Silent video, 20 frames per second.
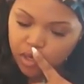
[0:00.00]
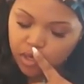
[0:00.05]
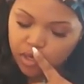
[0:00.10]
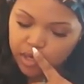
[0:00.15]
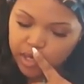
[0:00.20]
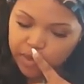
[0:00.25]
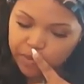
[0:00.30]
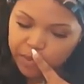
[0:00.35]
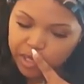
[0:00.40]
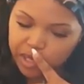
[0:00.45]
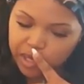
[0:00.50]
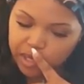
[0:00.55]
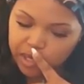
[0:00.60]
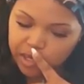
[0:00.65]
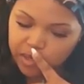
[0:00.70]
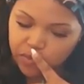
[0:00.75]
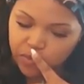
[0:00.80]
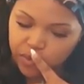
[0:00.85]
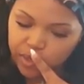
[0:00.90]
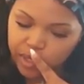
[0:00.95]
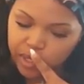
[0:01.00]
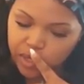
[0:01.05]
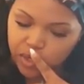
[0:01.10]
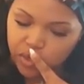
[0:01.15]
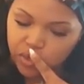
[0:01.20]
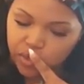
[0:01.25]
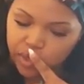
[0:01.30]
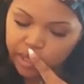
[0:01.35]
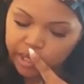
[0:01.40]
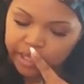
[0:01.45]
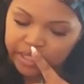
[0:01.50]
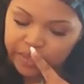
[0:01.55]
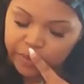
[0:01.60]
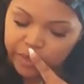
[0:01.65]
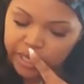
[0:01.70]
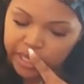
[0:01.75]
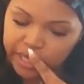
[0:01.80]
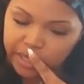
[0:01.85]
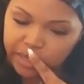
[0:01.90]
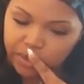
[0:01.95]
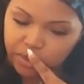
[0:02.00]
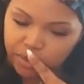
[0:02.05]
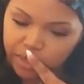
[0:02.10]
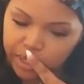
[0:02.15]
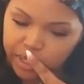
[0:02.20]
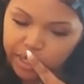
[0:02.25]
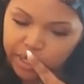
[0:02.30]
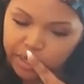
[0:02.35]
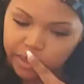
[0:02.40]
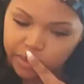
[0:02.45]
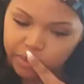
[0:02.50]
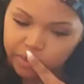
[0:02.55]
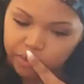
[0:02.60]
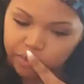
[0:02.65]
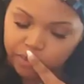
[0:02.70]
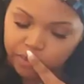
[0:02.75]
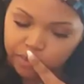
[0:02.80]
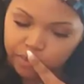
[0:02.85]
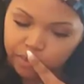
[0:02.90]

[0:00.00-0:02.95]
Something is real strange about this reading.